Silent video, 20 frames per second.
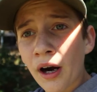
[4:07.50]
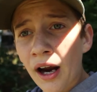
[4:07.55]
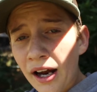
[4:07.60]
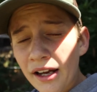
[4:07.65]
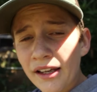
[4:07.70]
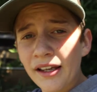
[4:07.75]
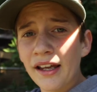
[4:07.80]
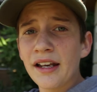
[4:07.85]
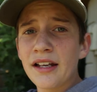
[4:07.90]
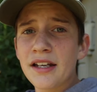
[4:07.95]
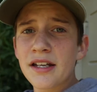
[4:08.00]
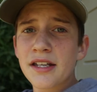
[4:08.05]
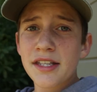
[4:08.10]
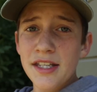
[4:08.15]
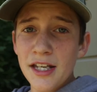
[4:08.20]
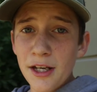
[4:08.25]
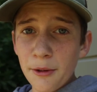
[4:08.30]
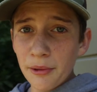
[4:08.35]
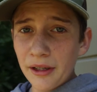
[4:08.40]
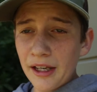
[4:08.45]
high-end
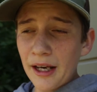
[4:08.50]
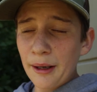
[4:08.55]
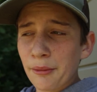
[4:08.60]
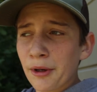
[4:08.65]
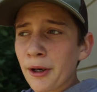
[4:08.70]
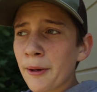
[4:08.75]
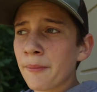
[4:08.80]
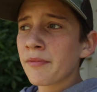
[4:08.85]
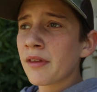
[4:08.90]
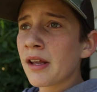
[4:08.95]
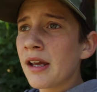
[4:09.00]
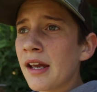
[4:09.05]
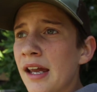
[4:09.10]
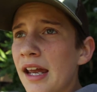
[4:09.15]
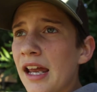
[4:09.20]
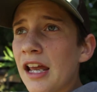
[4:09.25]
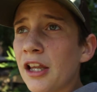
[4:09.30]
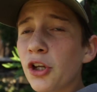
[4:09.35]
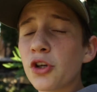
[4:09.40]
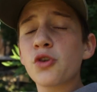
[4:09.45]
cinema camera,
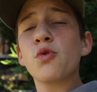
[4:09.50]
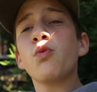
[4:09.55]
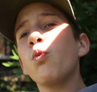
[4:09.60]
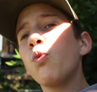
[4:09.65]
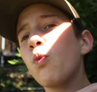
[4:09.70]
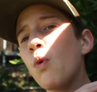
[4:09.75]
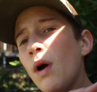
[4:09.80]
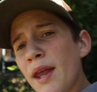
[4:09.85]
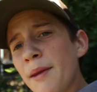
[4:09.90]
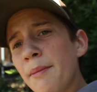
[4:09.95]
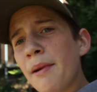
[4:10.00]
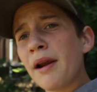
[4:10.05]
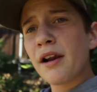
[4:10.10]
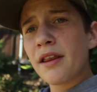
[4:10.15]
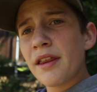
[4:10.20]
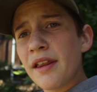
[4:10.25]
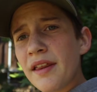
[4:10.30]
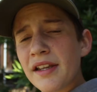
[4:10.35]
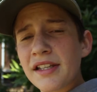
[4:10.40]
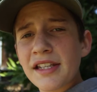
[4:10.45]
it looks way better
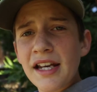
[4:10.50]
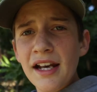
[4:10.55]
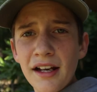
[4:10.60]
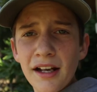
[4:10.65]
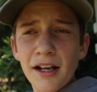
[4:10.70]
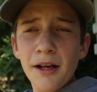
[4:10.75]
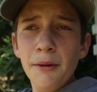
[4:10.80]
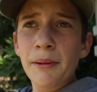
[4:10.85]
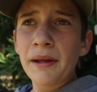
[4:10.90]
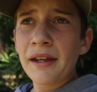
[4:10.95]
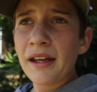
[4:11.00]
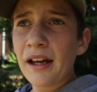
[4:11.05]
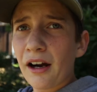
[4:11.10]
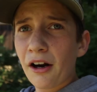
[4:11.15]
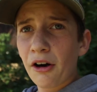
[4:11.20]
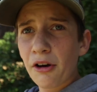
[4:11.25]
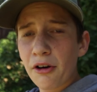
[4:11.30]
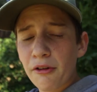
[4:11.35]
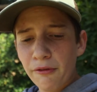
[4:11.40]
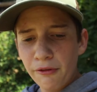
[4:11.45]
than the 1080p
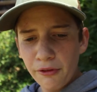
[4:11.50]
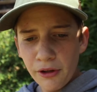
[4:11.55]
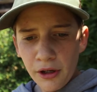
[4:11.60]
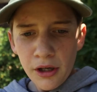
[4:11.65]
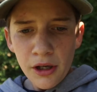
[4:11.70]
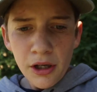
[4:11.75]
out of